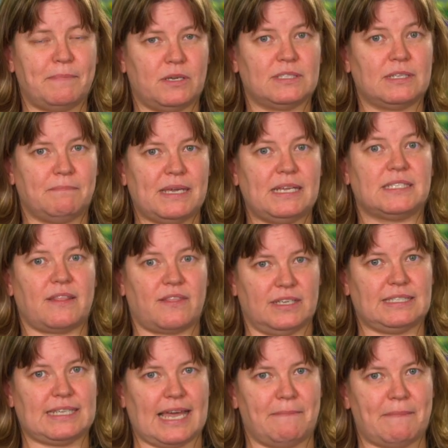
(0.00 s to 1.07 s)
because it means the
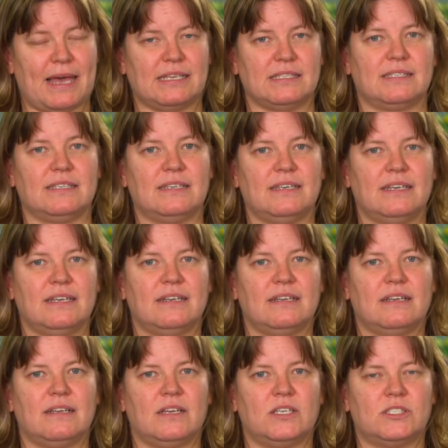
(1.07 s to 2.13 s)
same as.
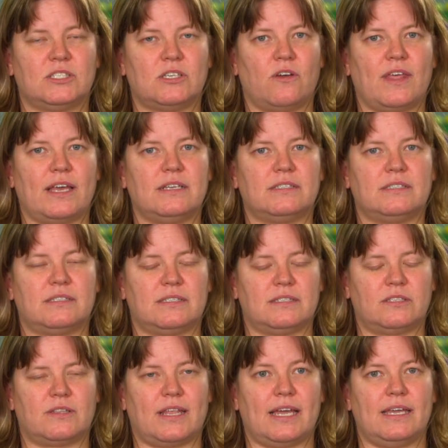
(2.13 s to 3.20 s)
So
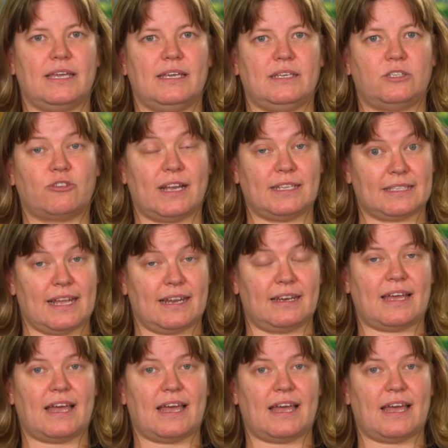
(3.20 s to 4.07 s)
they translate it